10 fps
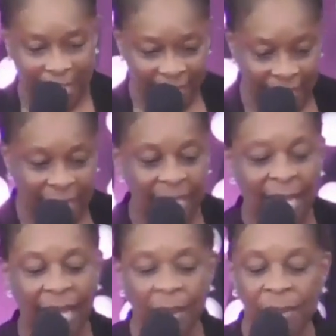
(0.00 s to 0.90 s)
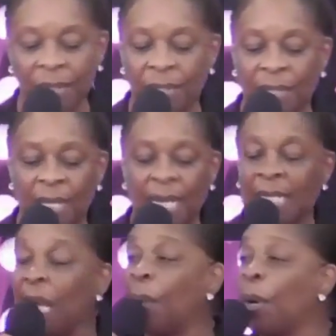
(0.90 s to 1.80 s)
in the house, in
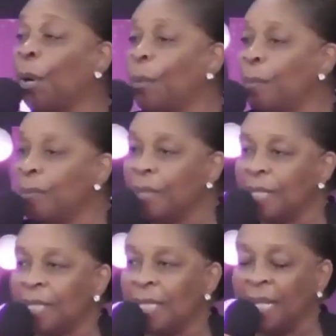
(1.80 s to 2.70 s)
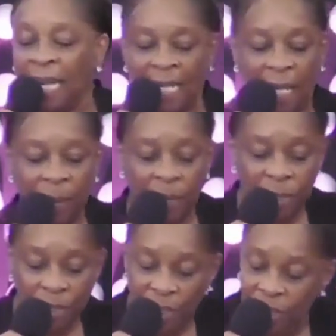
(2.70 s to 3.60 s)
our homes, in our
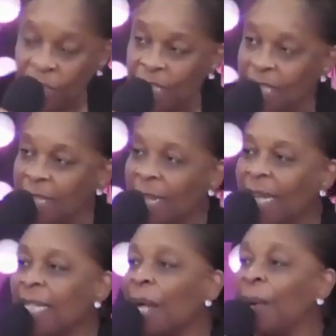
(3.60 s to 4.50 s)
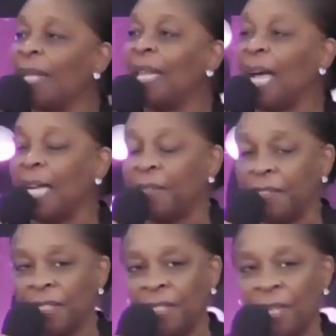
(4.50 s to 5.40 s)
churches, in our
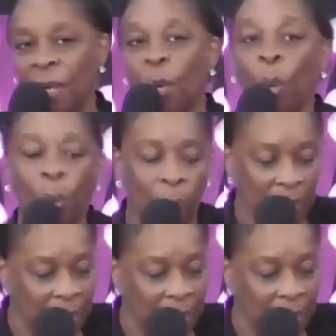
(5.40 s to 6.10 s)
lives. Order.